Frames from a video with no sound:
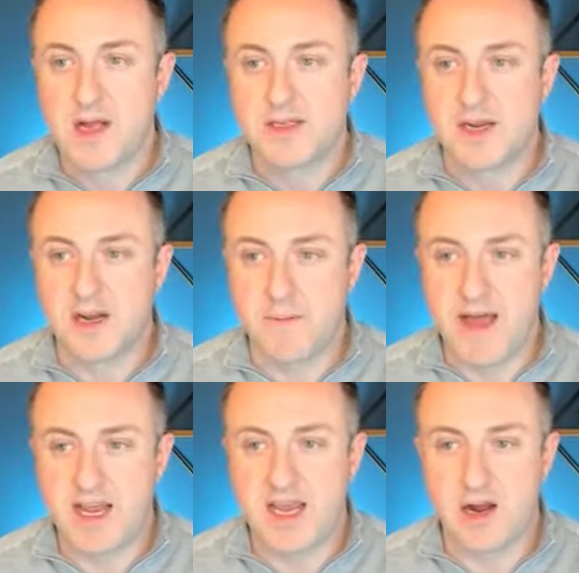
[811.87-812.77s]
It's going to come
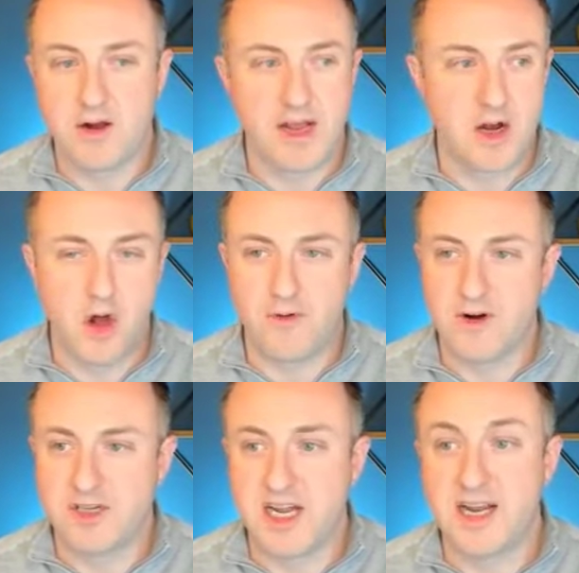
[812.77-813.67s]
back here and all of our
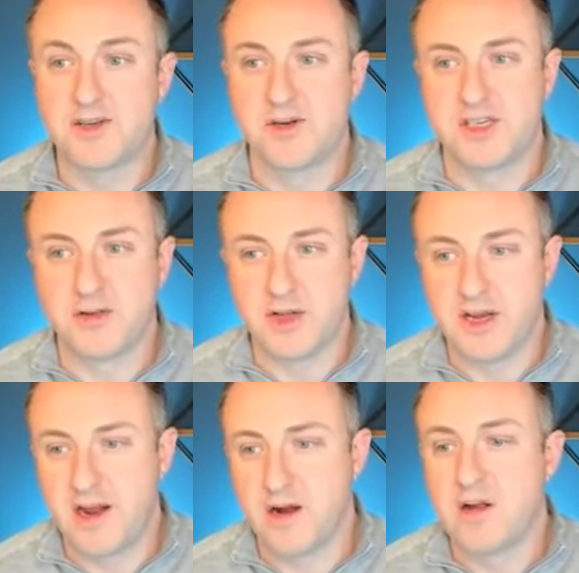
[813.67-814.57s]
settings are still in
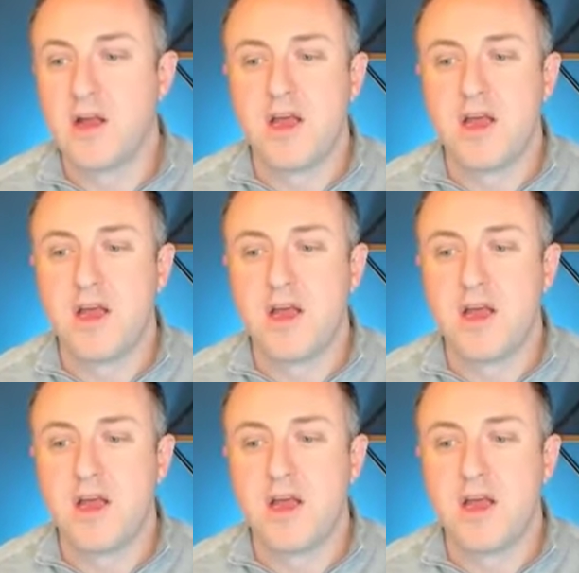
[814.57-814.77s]
here.